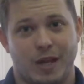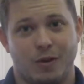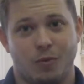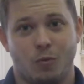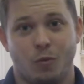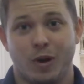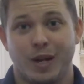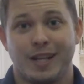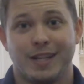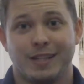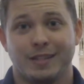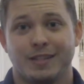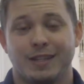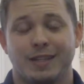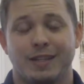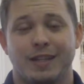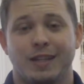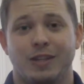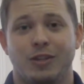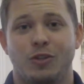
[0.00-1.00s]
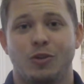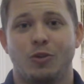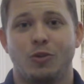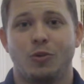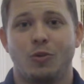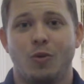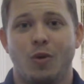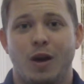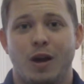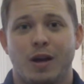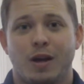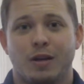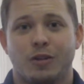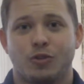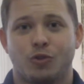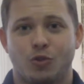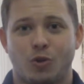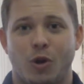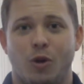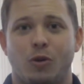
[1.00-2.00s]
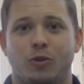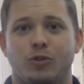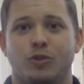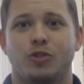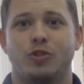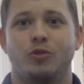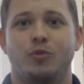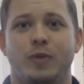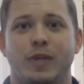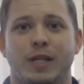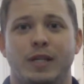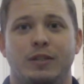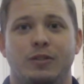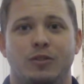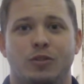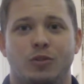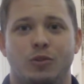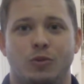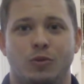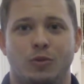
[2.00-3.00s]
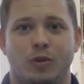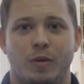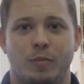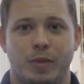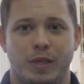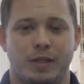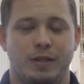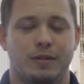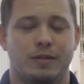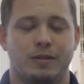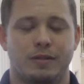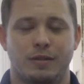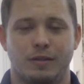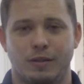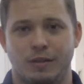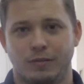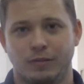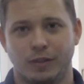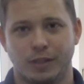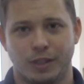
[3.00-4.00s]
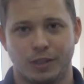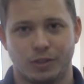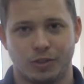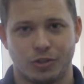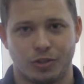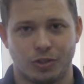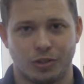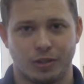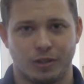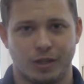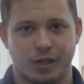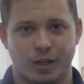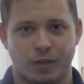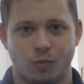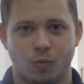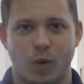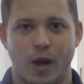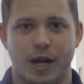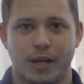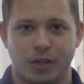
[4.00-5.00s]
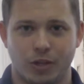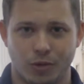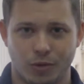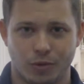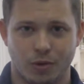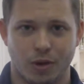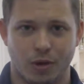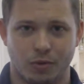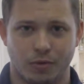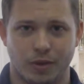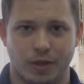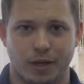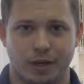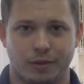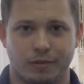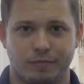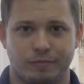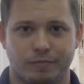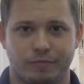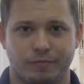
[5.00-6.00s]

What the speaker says: What is it that draws you into a piece of literature and why do you go there?